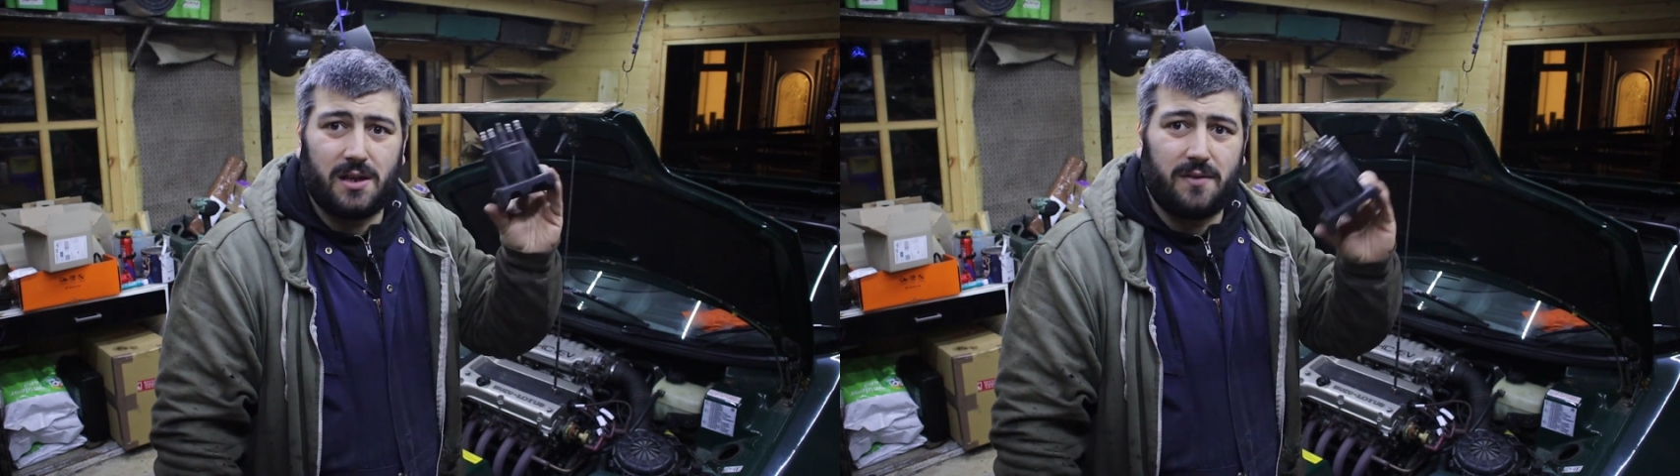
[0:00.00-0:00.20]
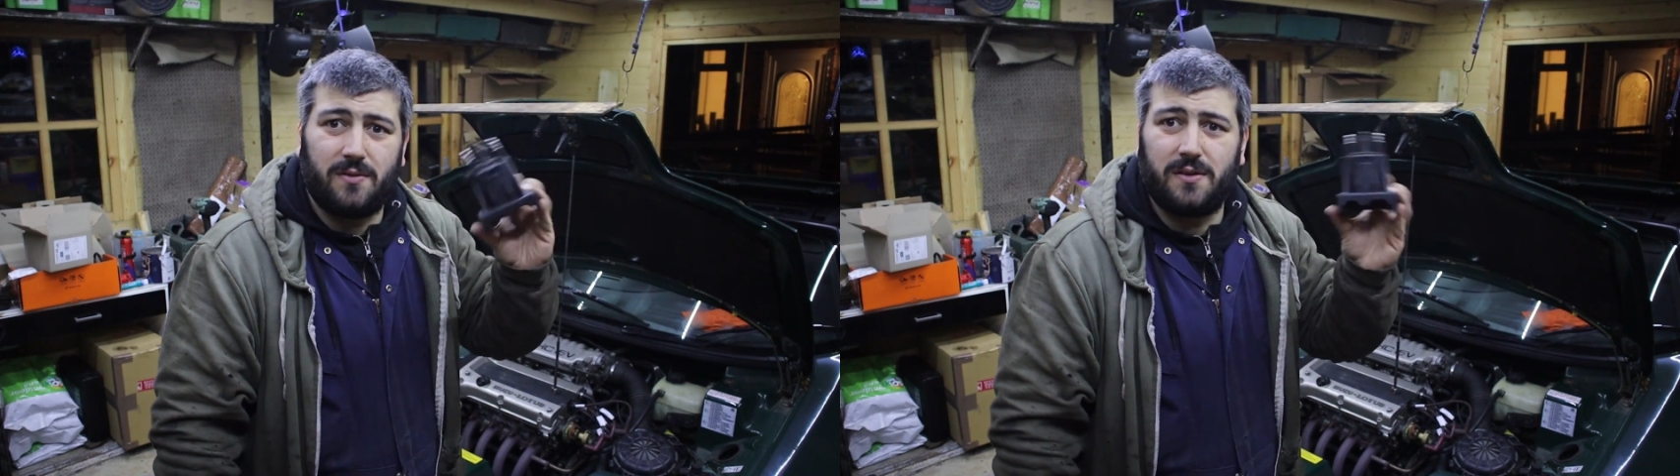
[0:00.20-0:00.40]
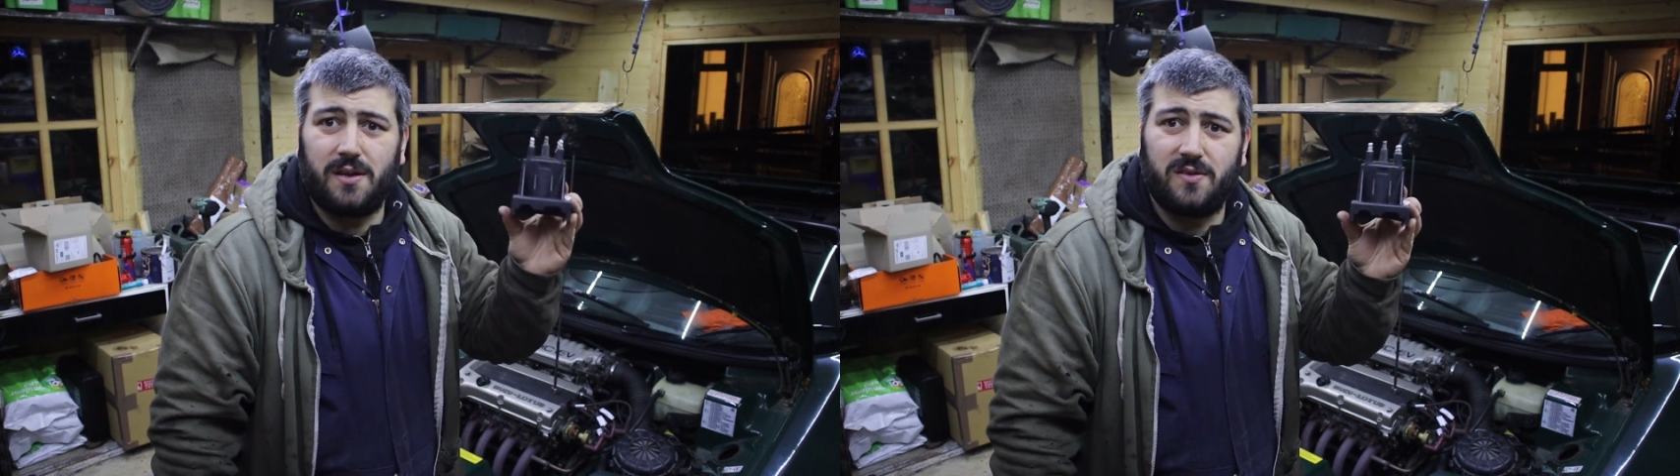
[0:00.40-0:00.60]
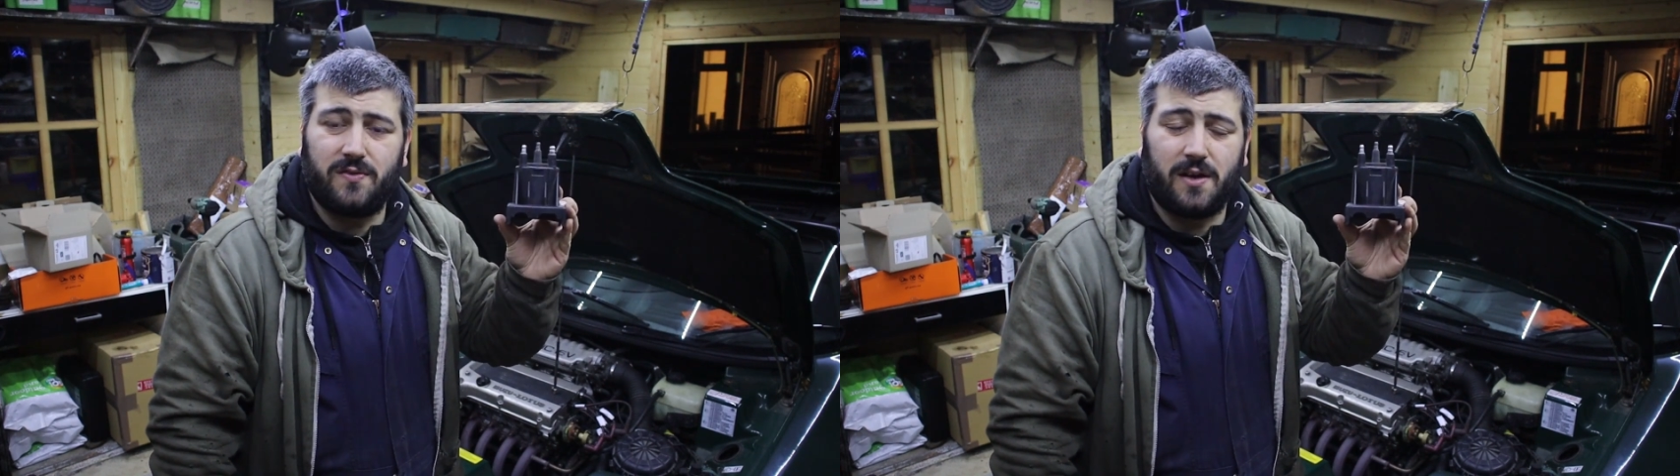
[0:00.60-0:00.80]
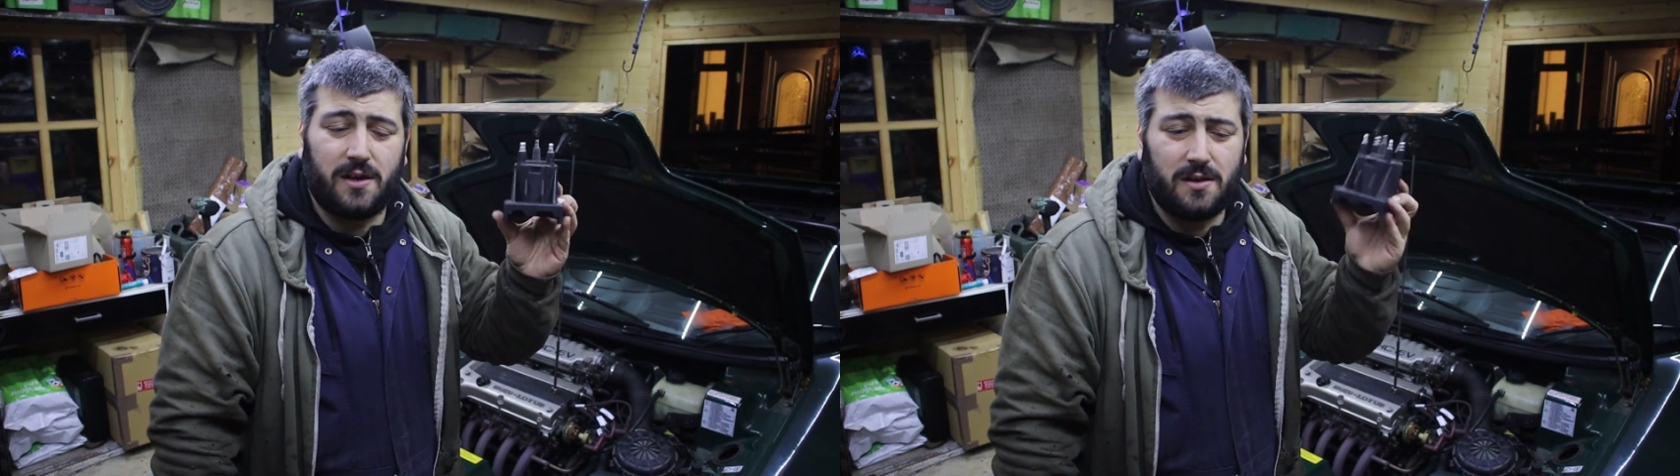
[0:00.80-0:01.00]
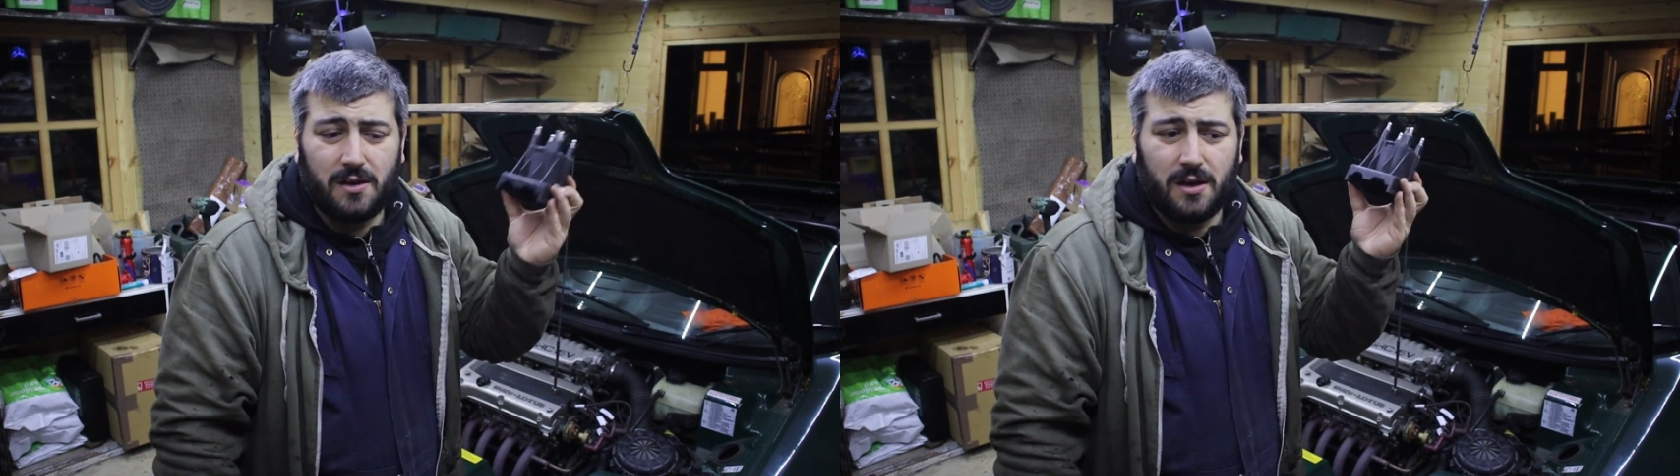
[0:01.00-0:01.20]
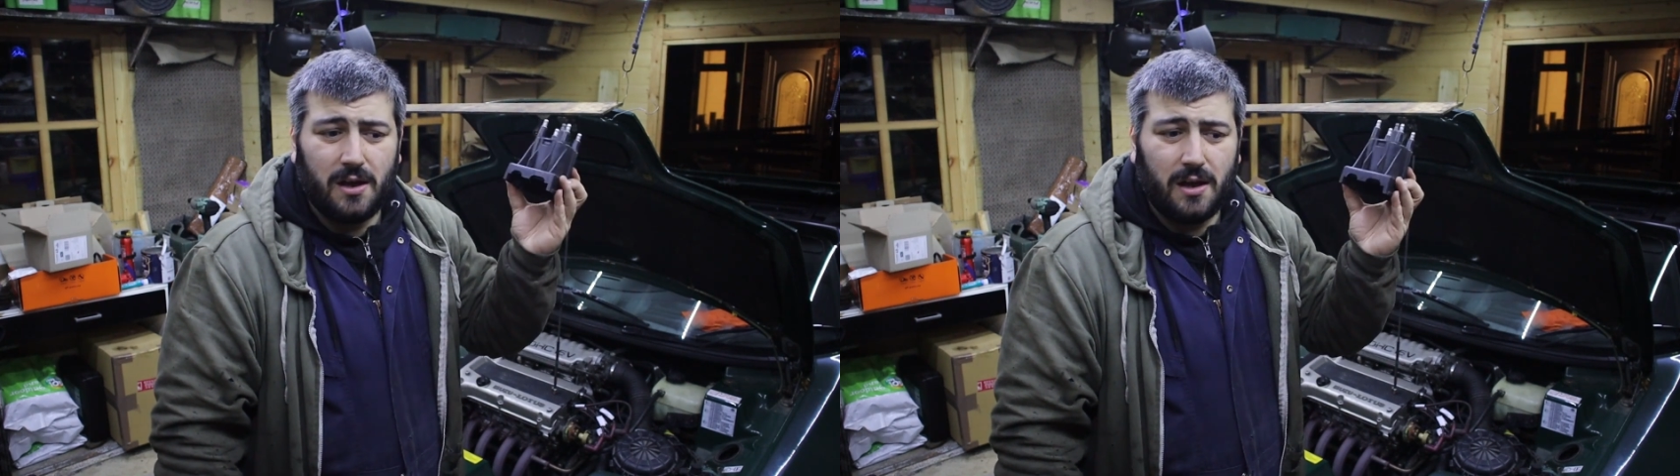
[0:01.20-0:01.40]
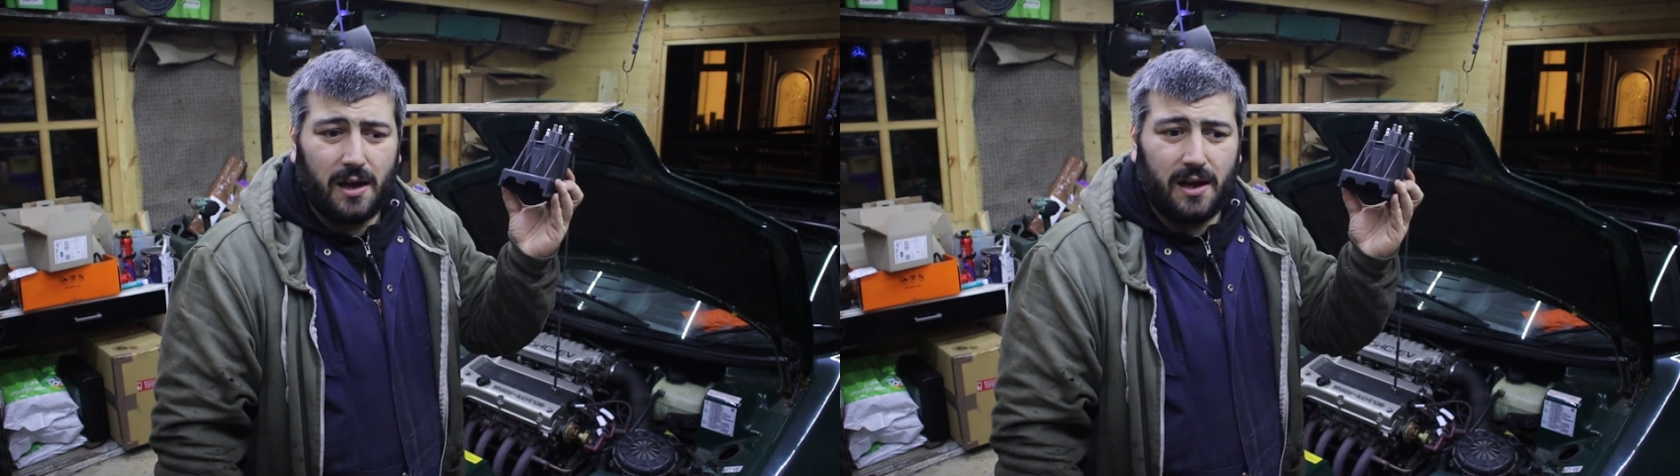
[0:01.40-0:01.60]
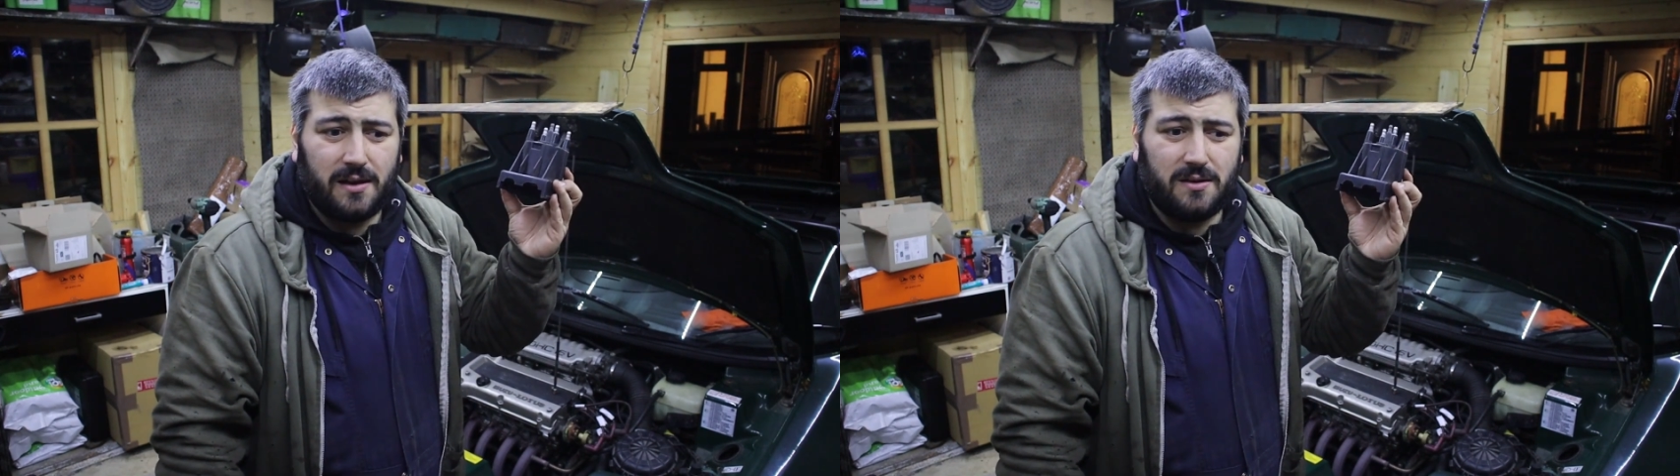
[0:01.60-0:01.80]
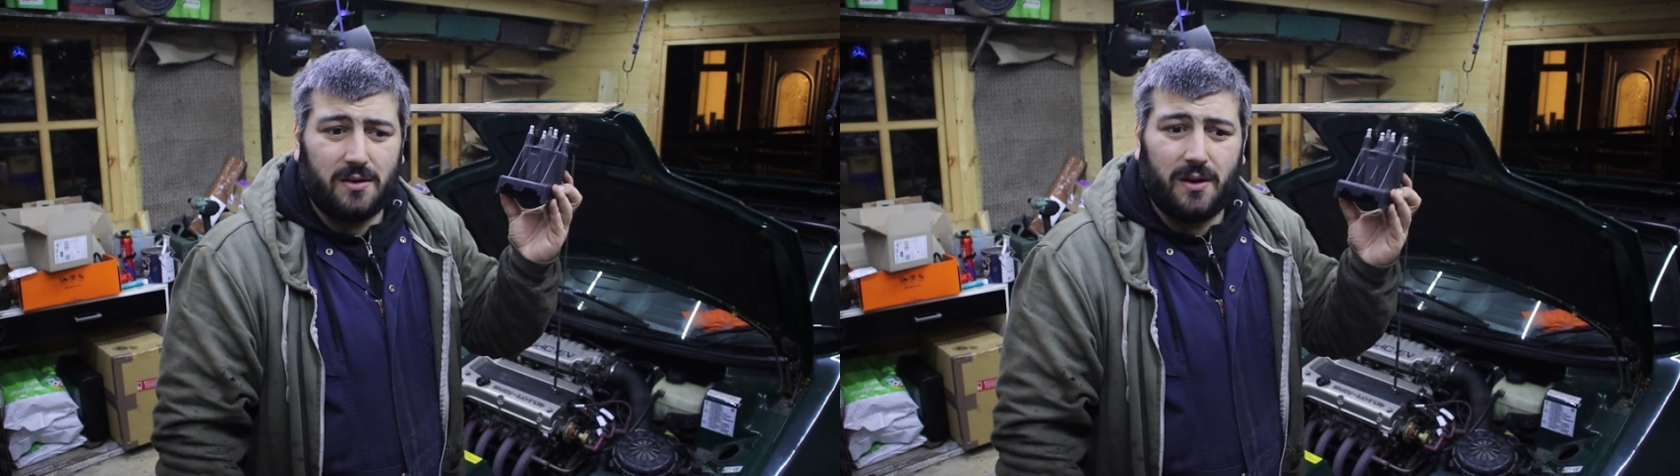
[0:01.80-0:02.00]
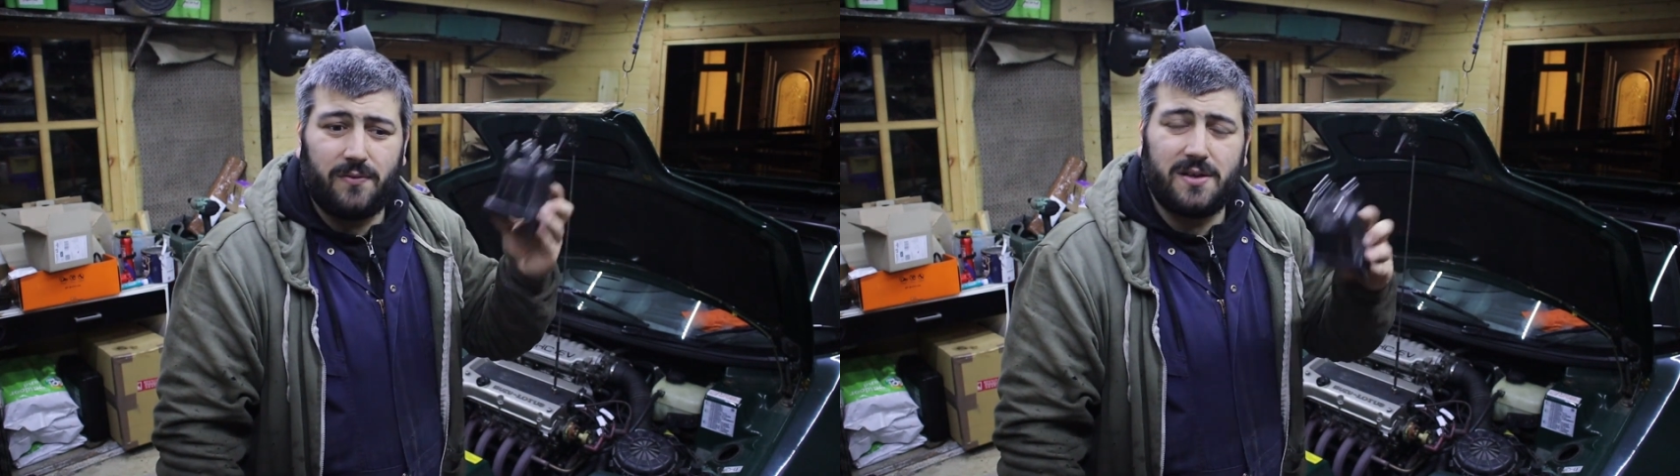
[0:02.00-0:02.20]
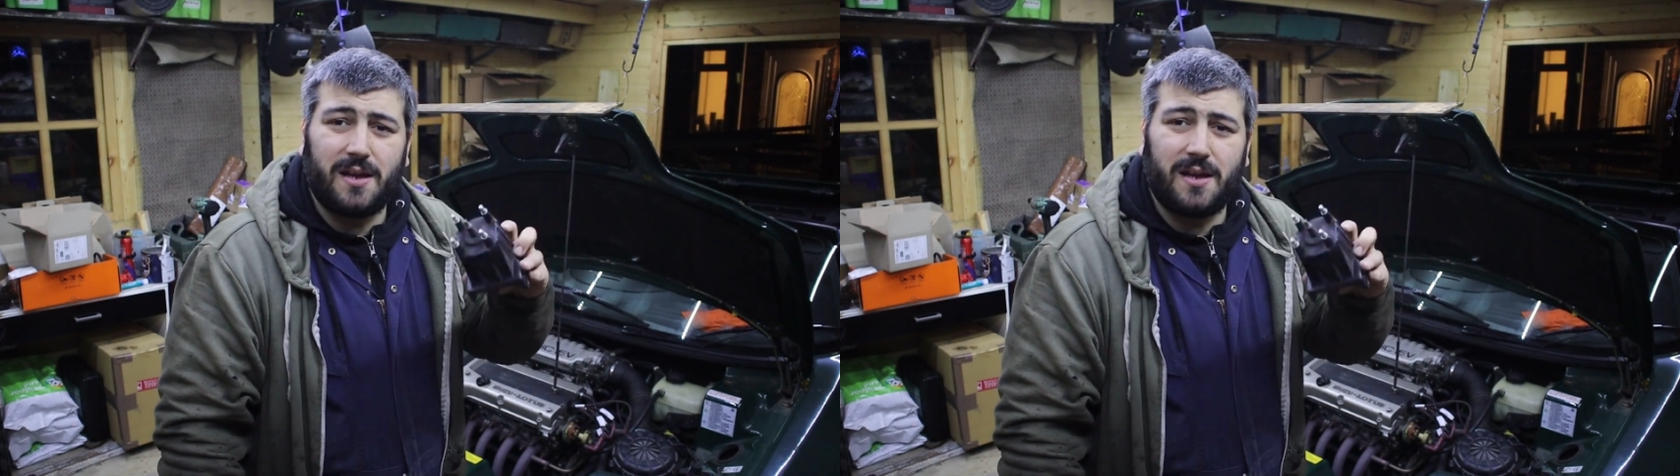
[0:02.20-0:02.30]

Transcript: and everything is fine. And, you know, every